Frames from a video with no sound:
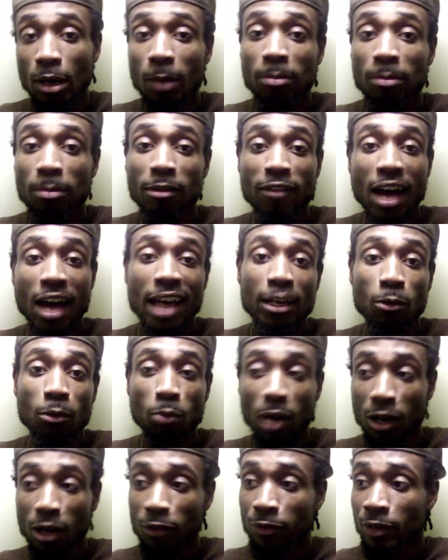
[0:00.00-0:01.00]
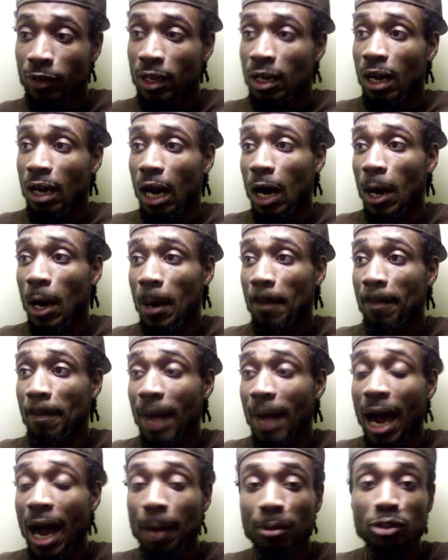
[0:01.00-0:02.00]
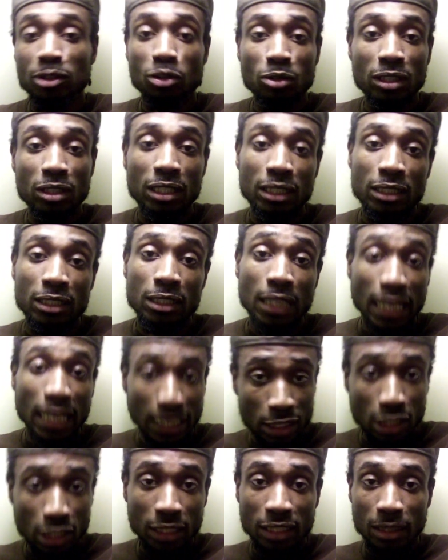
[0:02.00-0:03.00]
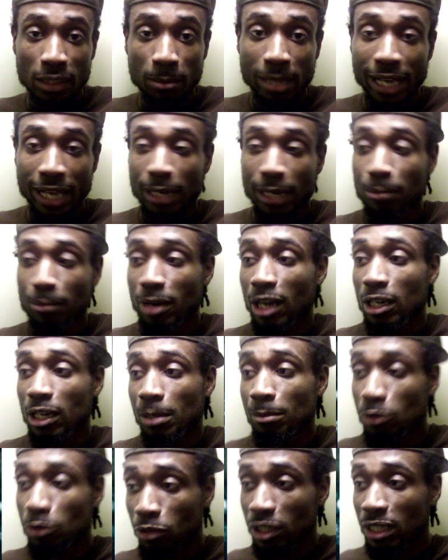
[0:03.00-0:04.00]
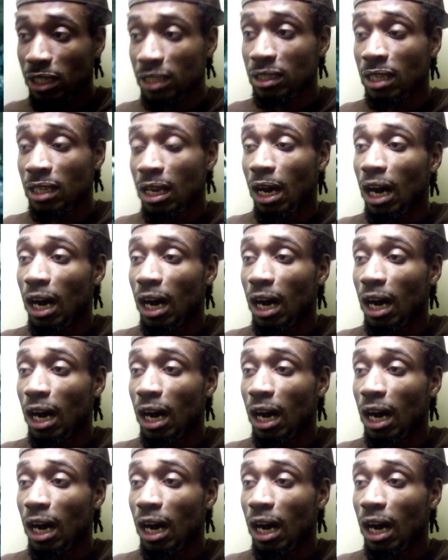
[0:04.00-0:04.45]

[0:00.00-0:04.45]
providing wealth opportunities to the Black and brown communities.